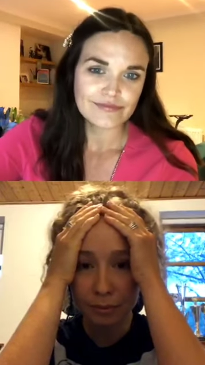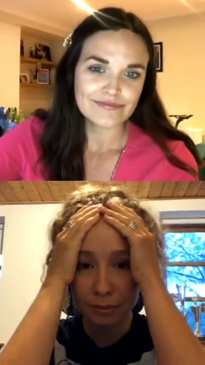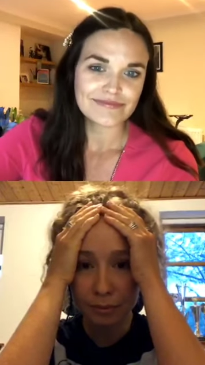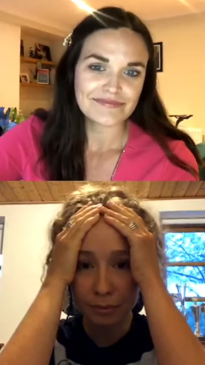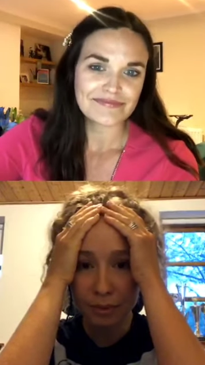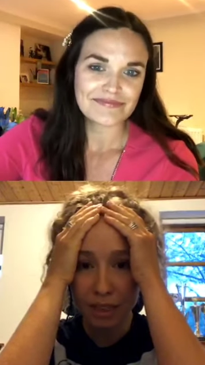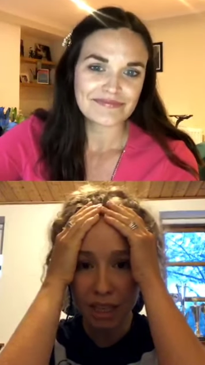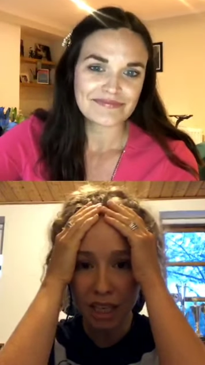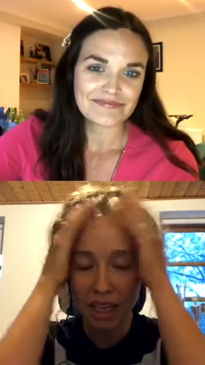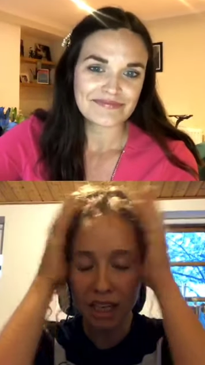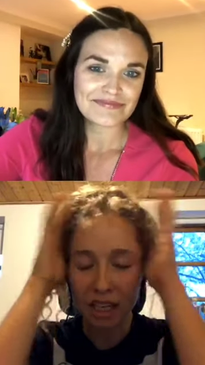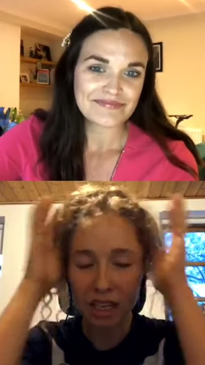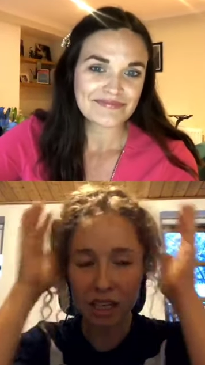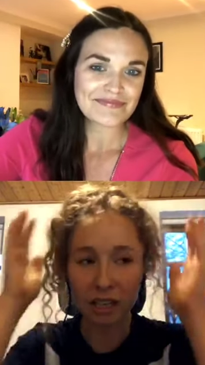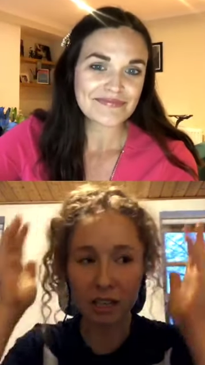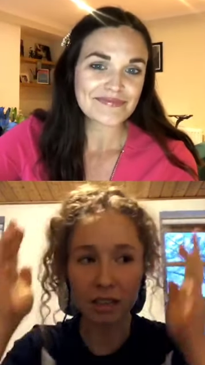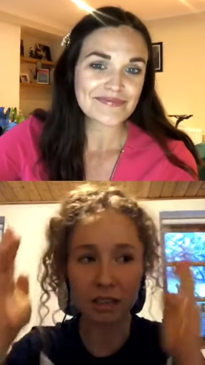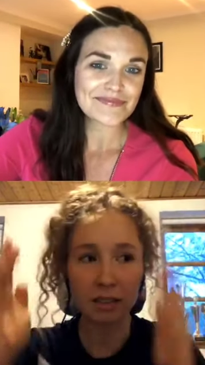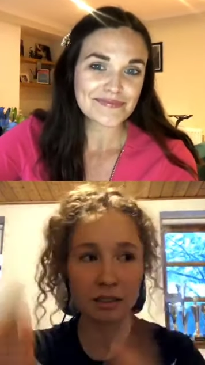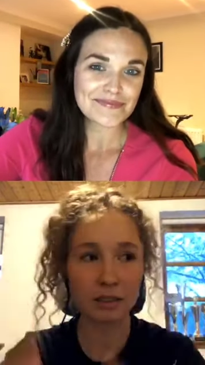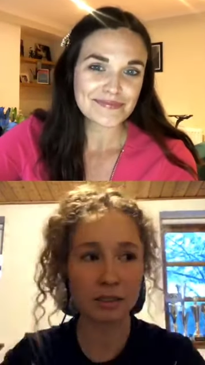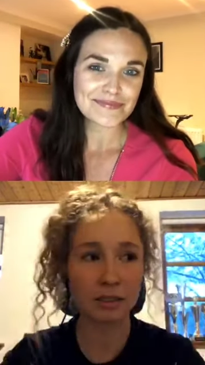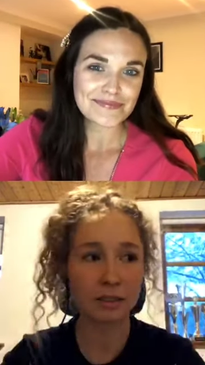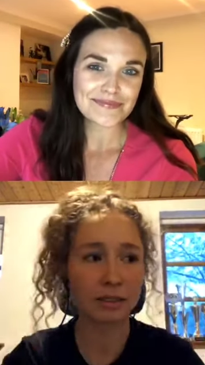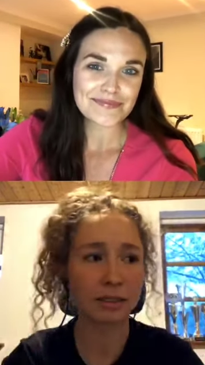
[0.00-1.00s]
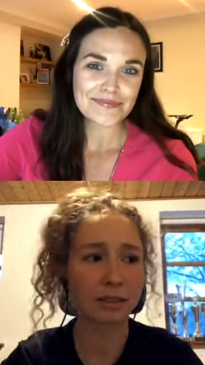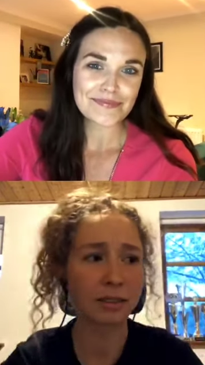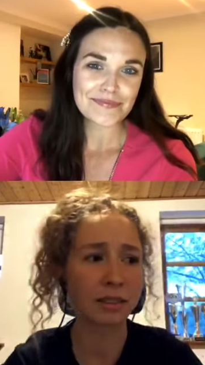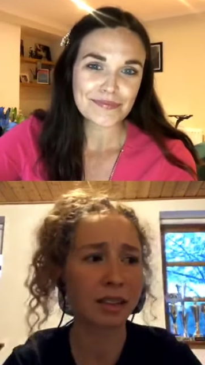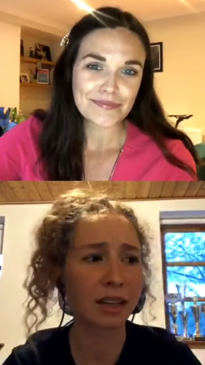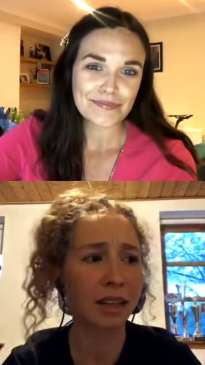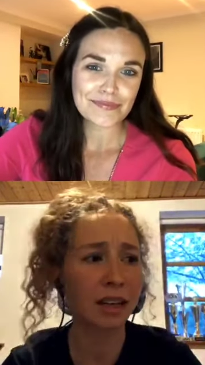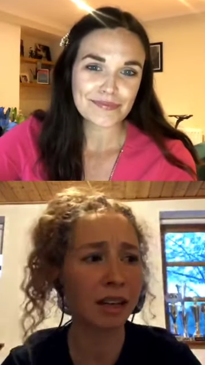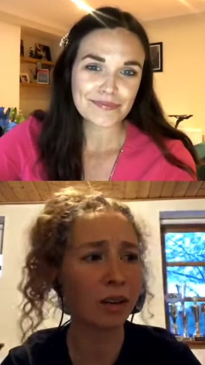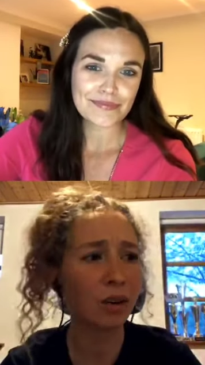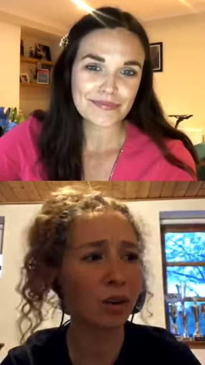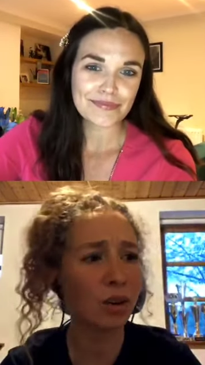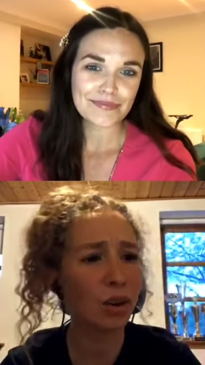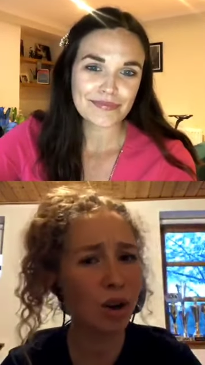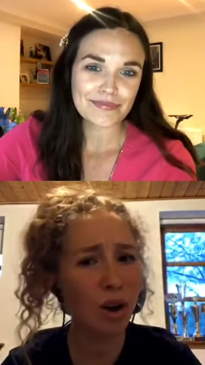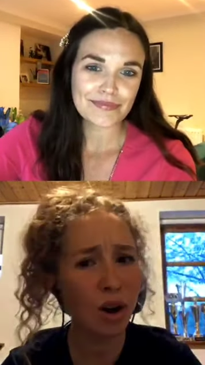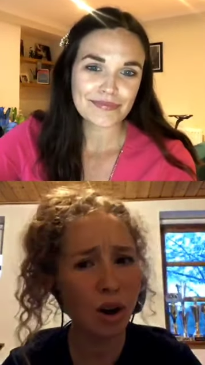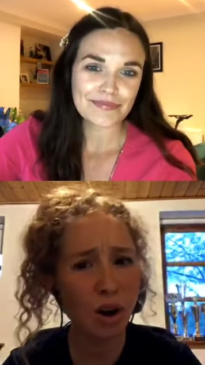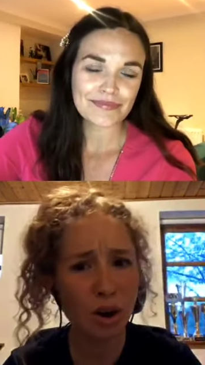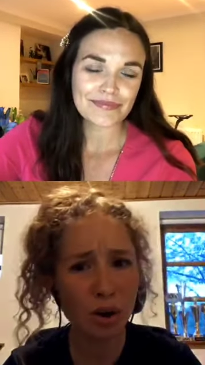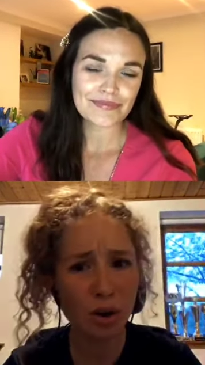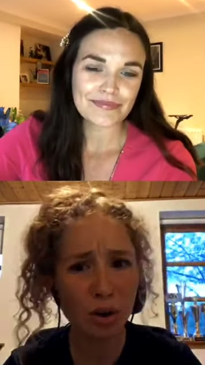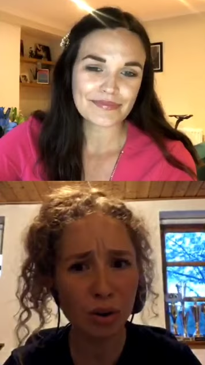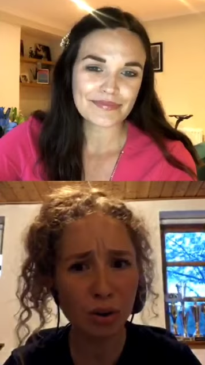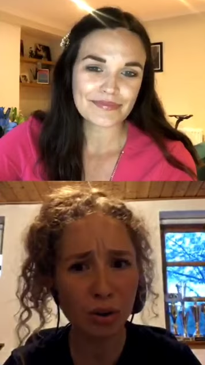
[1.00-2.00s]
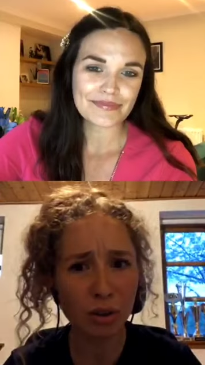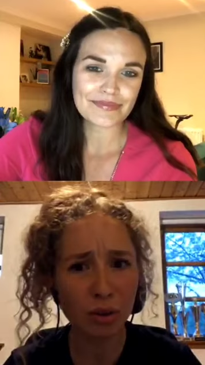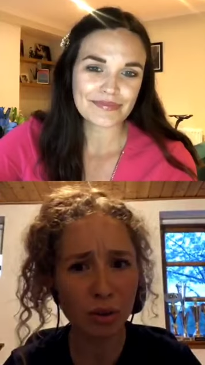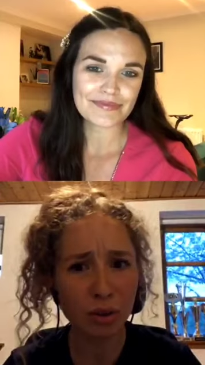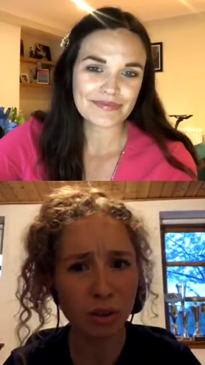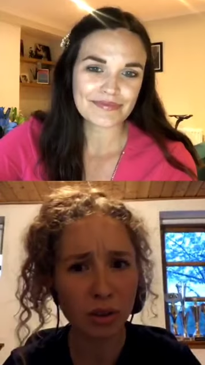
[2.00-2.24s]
Speaker 1: Yeah. I don't know.